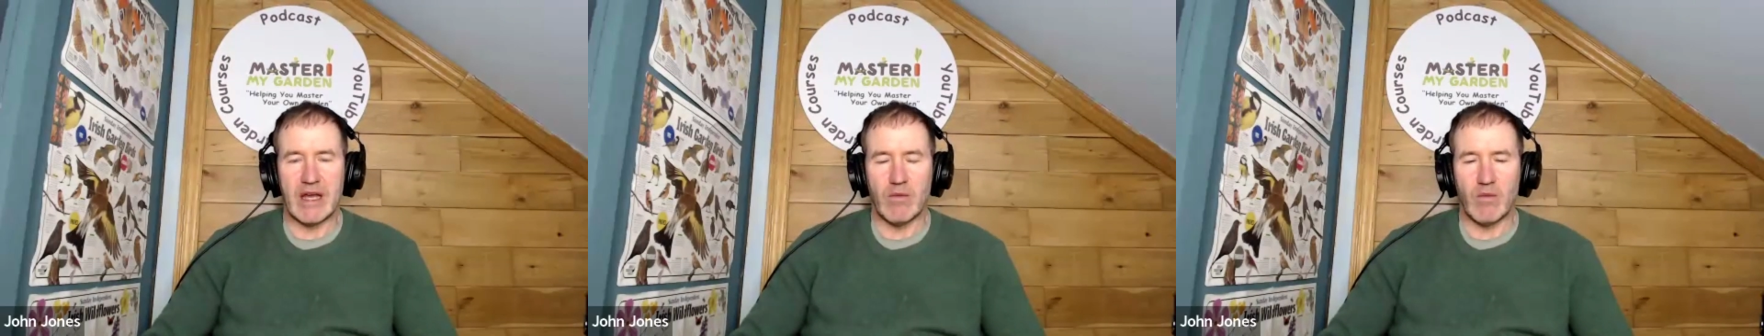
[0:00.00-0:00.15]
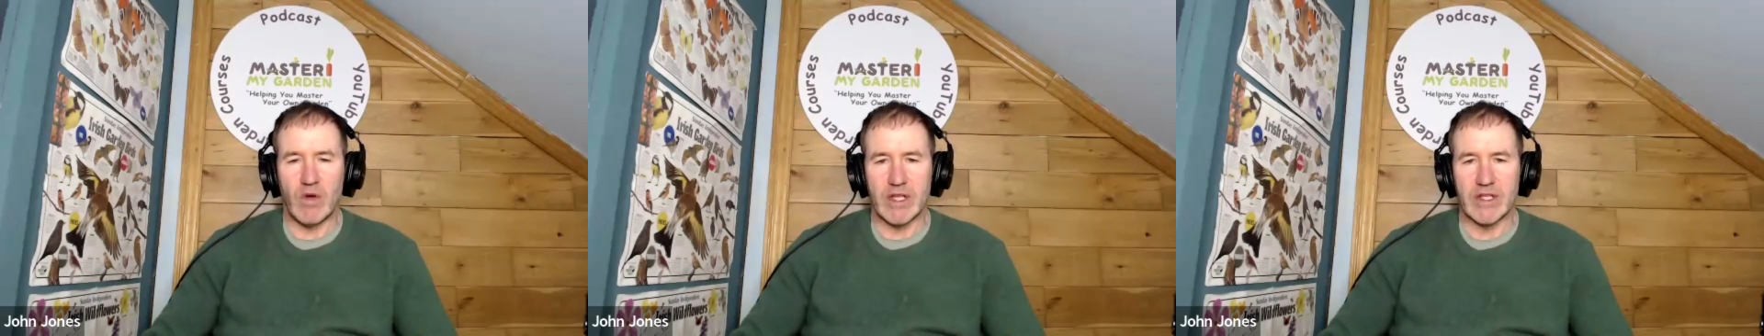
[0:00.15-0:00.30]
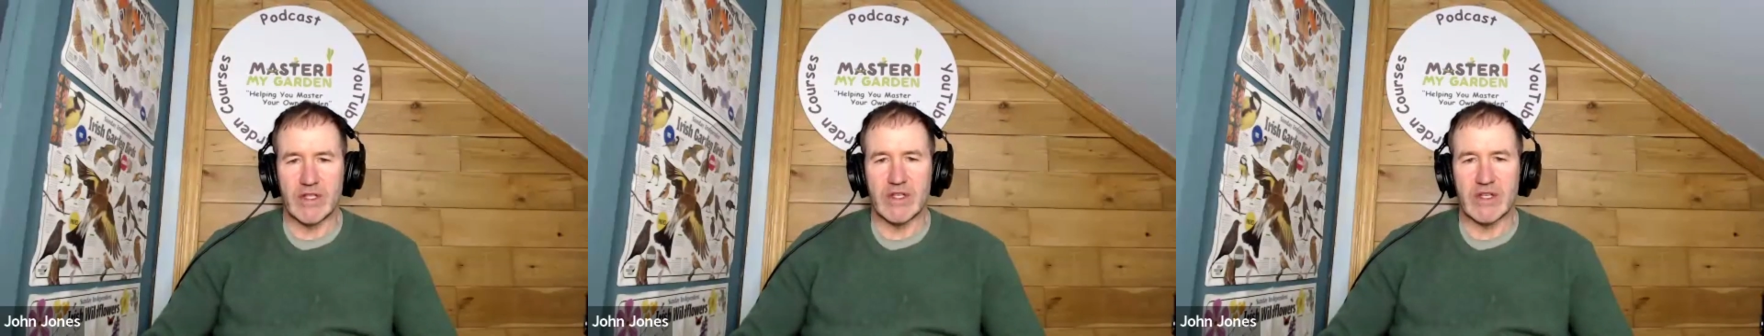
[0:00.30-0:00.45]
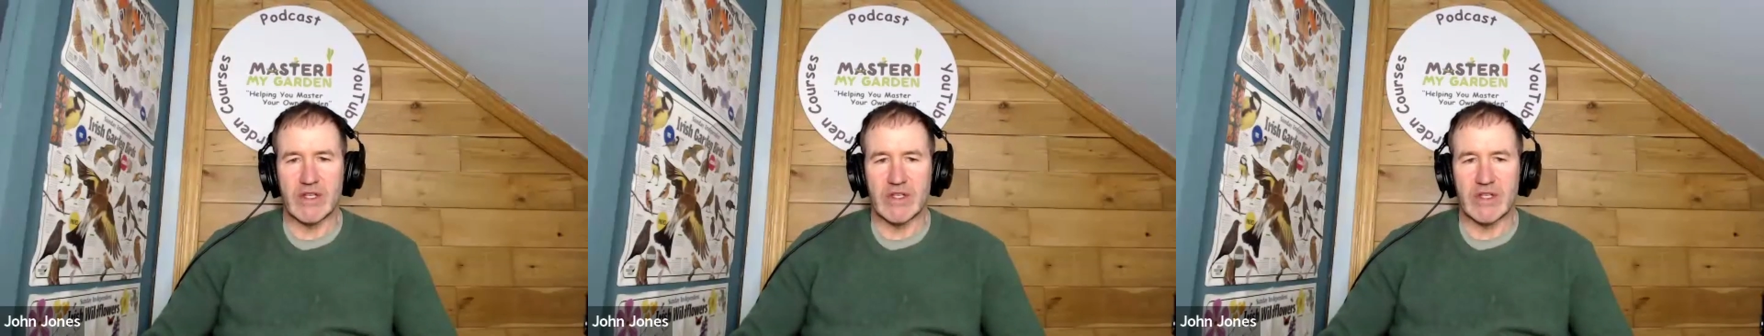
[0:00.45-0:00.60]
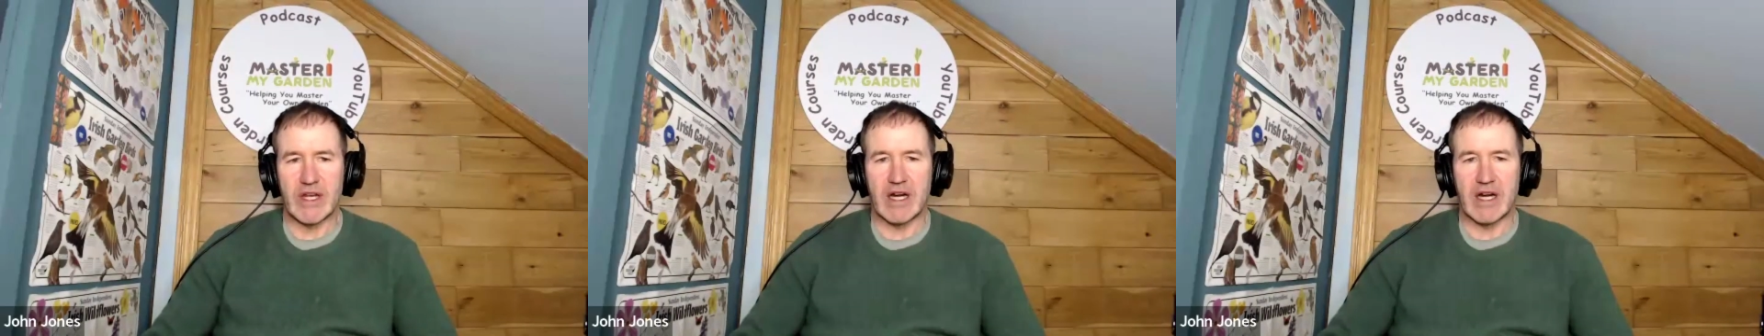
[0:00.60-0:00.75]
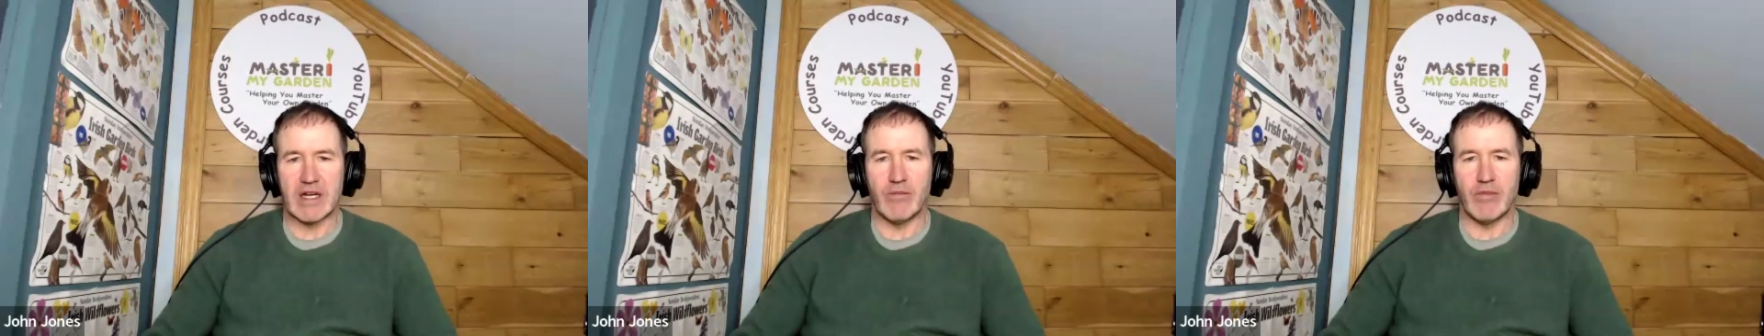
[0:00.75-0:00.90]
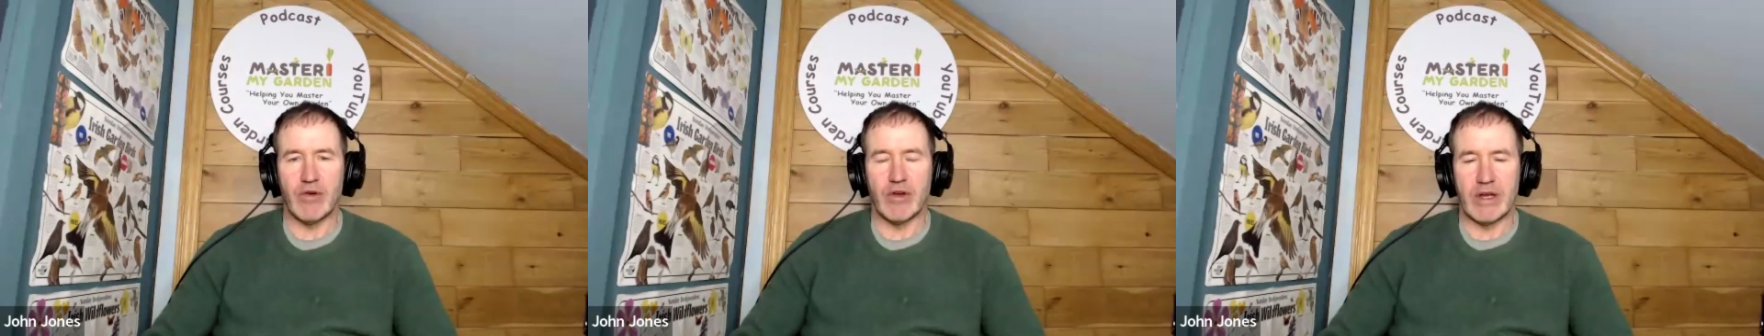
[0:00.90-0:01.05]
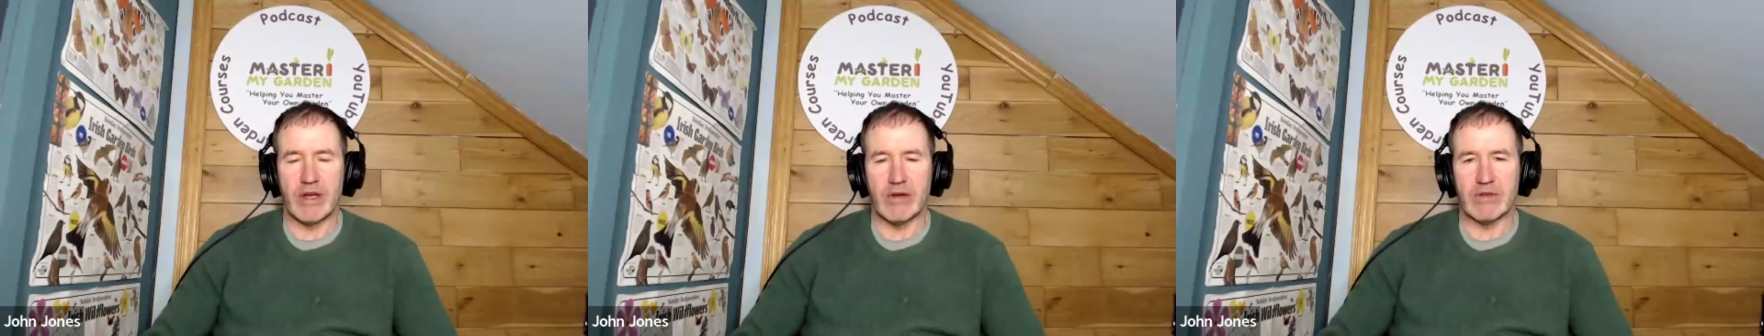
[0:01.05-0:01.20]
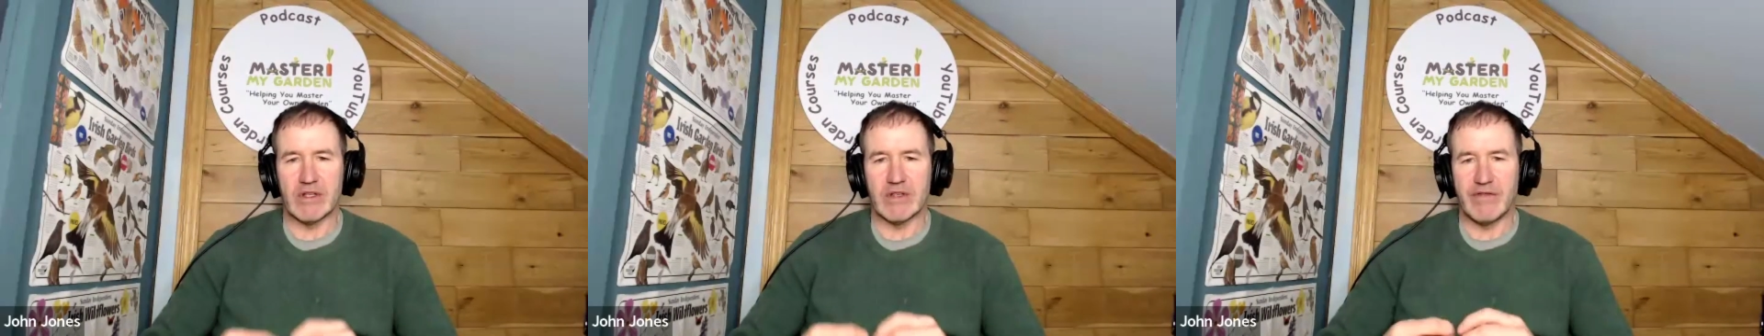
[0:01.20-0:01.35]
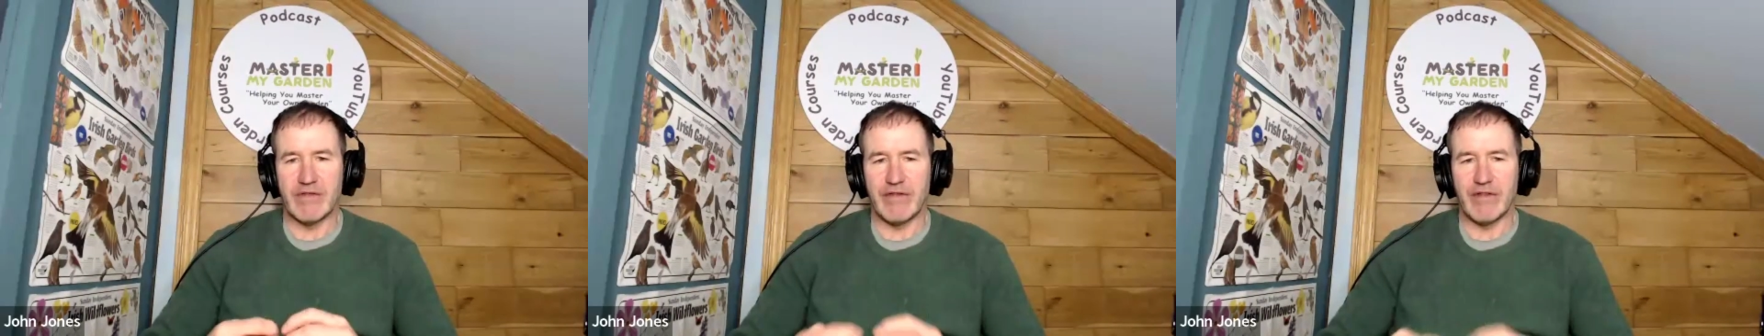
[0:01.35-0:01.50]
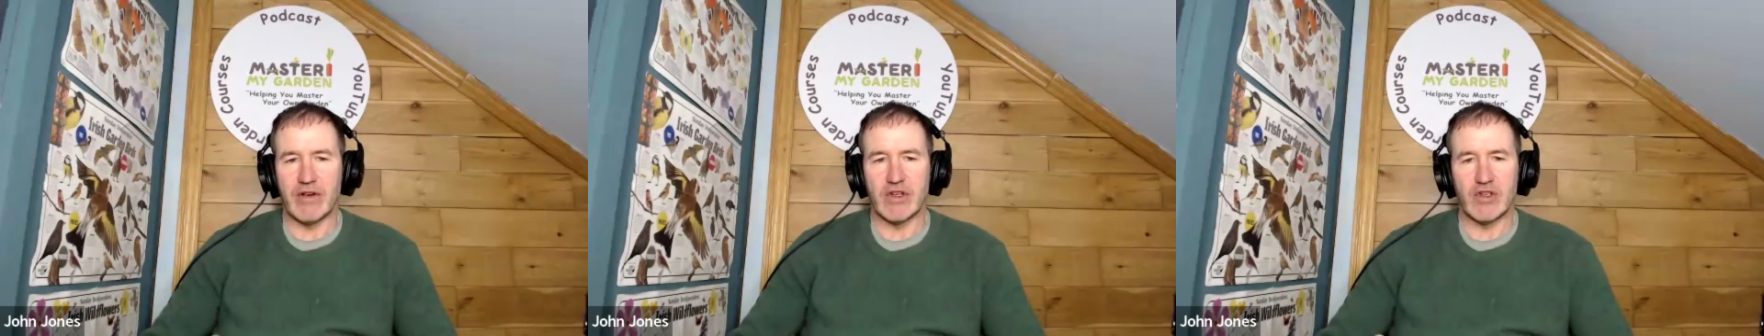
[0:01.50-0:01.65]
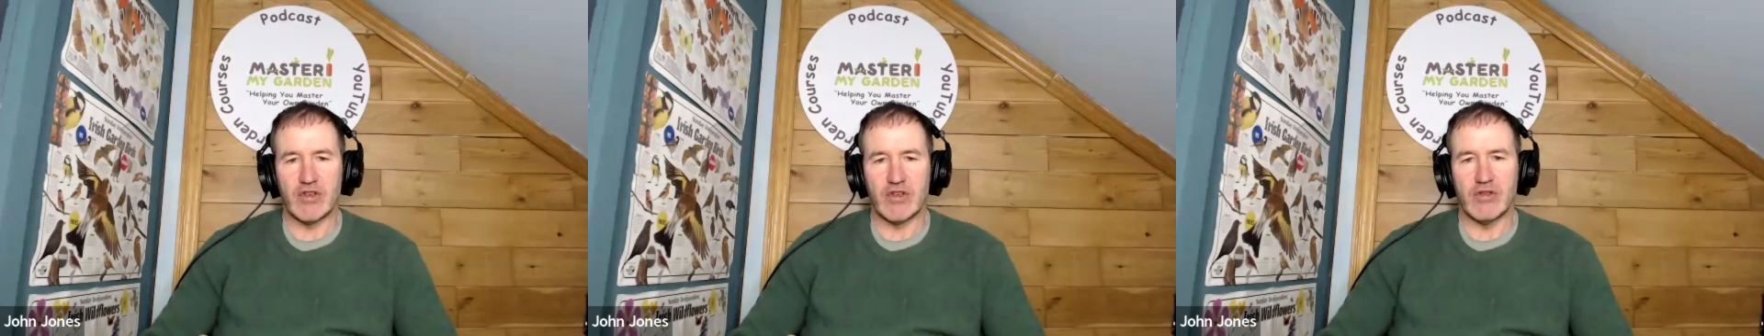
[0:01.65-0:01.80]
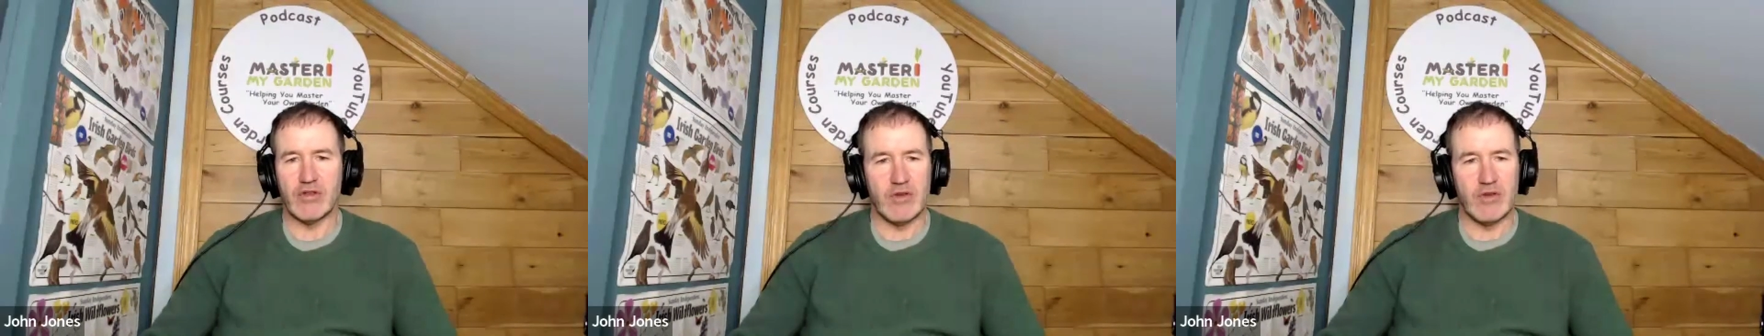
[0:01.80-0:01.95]
and once they start to put out the
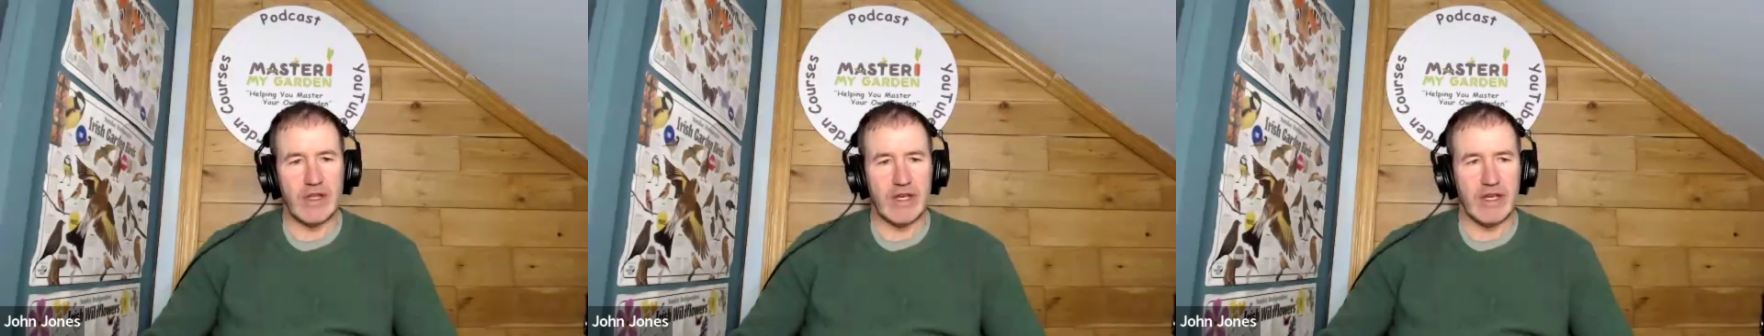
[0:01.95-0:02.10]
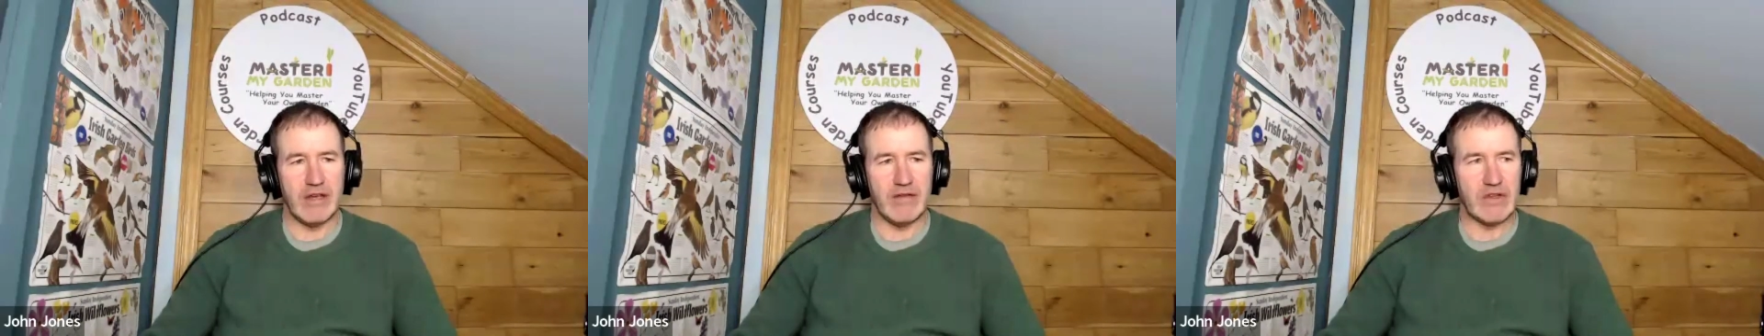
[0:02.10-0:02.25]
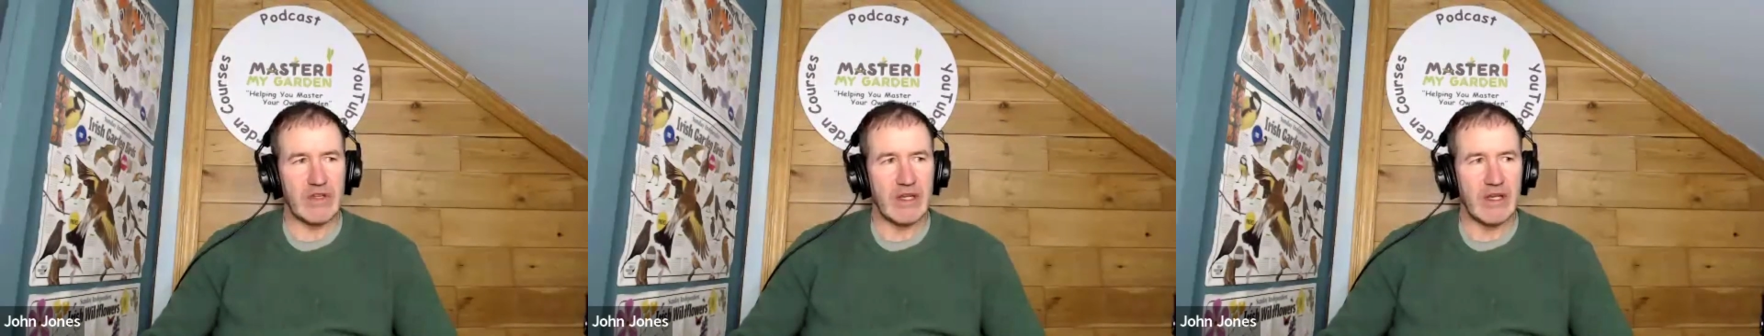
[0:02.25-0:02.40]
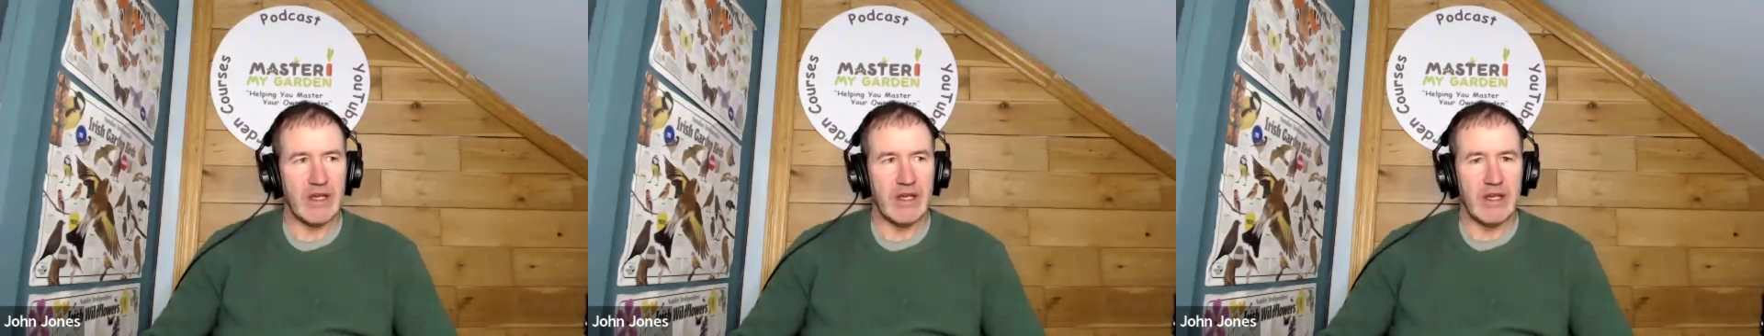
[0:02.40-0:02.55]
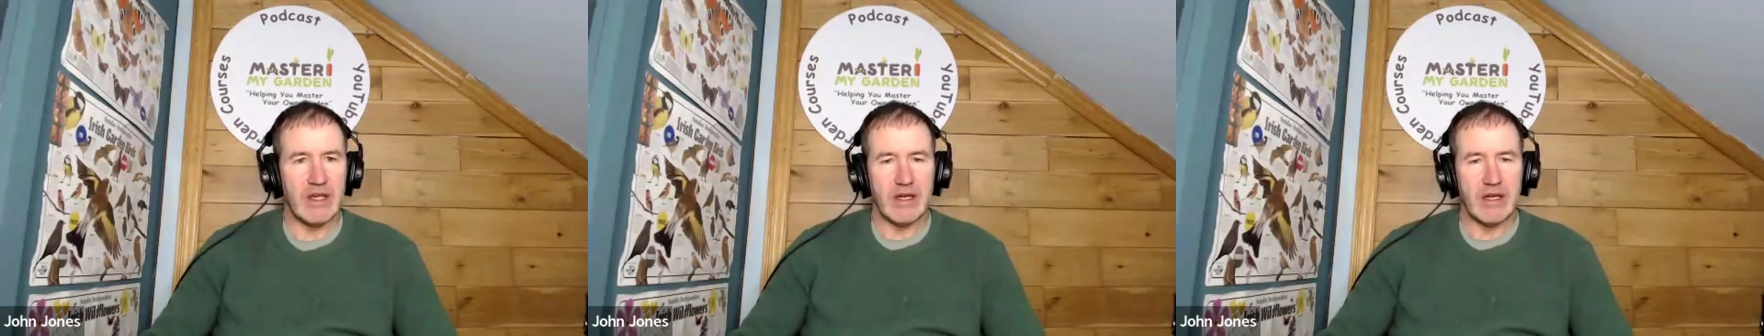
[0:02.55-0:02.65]
first true leaves.